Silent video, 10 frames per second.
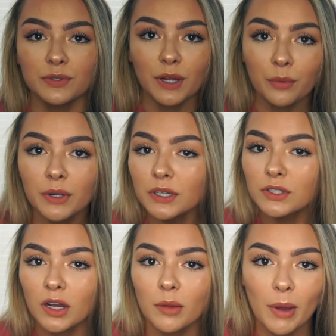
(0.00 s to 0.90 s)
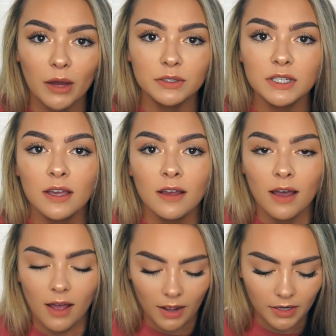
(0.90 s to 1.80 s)
So now we're going to talk about
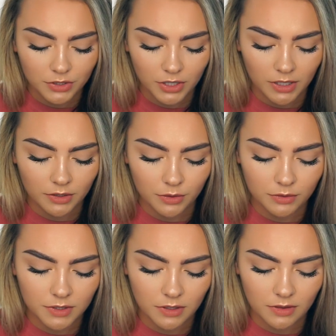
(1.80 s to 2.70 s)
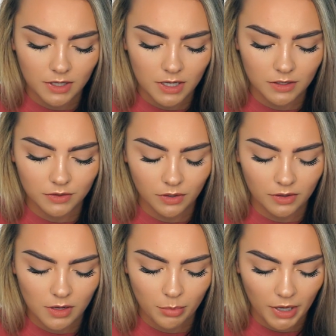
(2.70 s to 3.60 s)
eyeshadows. These are
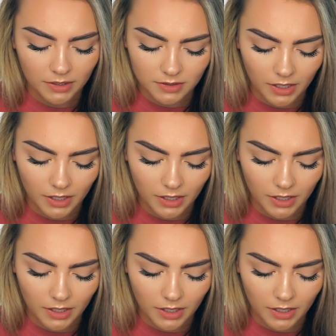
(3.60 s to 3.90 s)
the best